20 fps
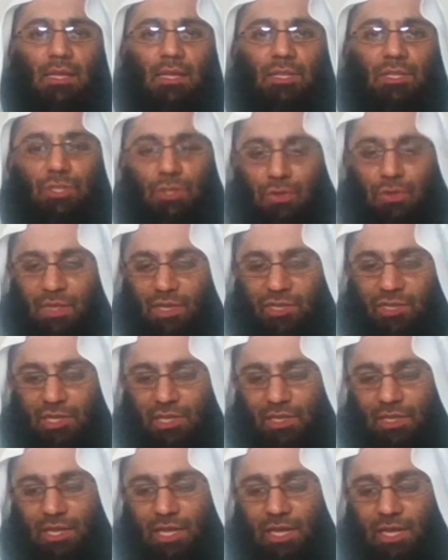So this
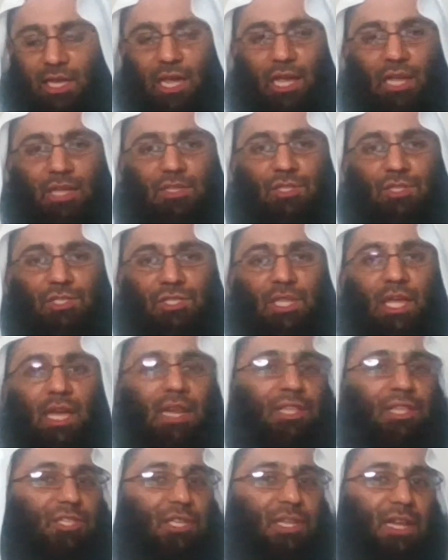indicates
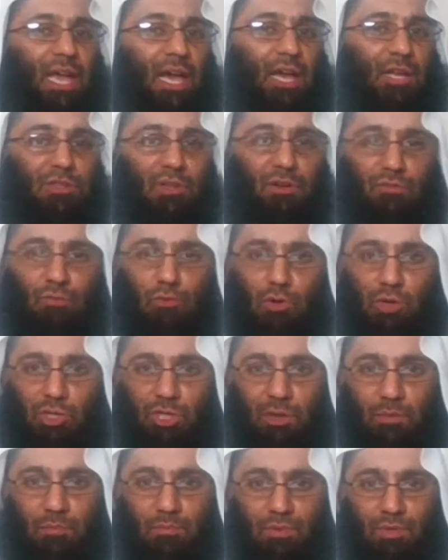that it's an act of
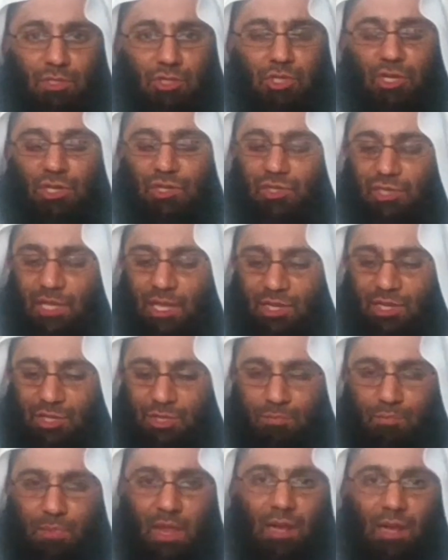worship. Just as
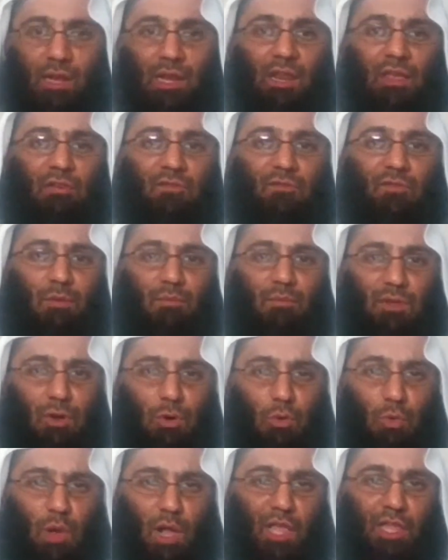spending from
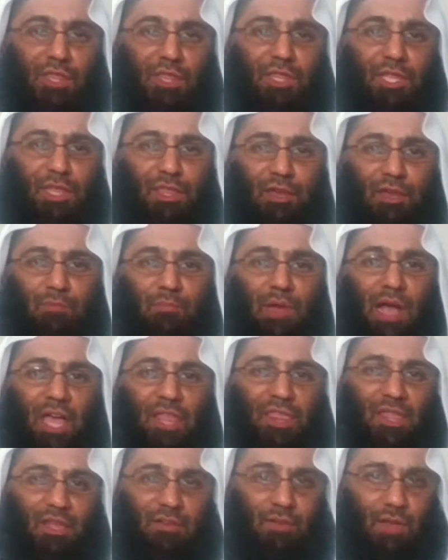your wealth in the
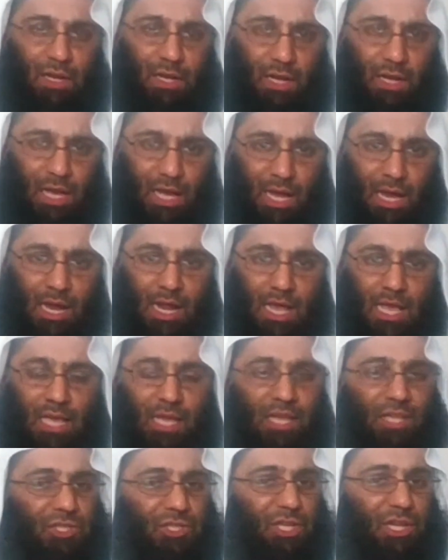path of Allah
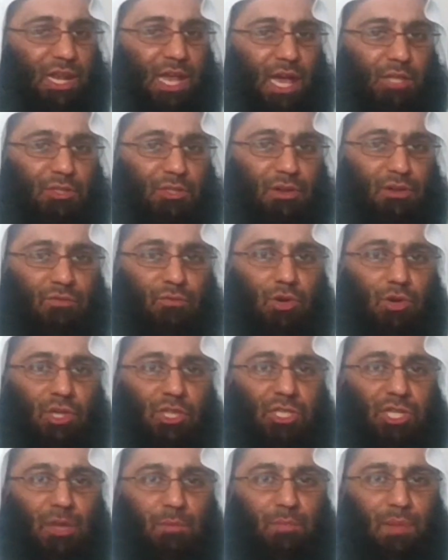is an act of
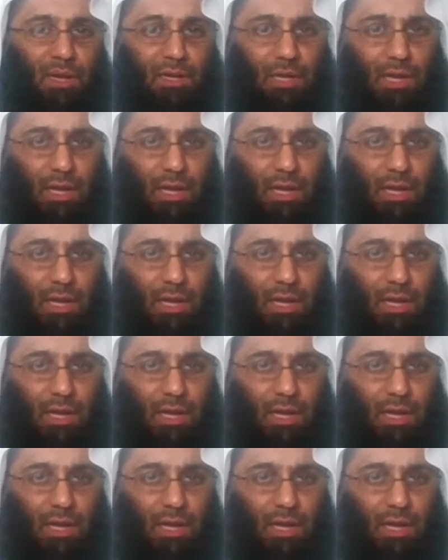worship and